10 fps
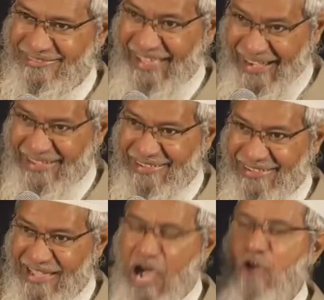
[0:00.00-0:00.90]
Correct?
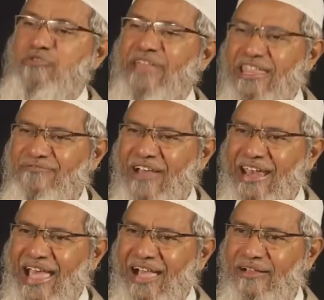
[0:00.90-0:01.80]
How you satisfy
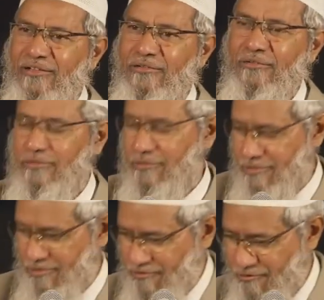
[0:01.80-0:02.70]
Allah?
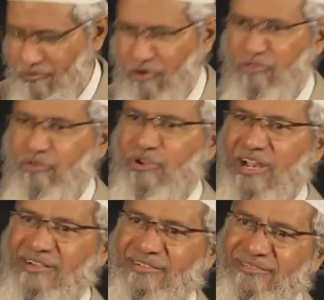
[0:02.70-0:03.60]
Follow the Quran.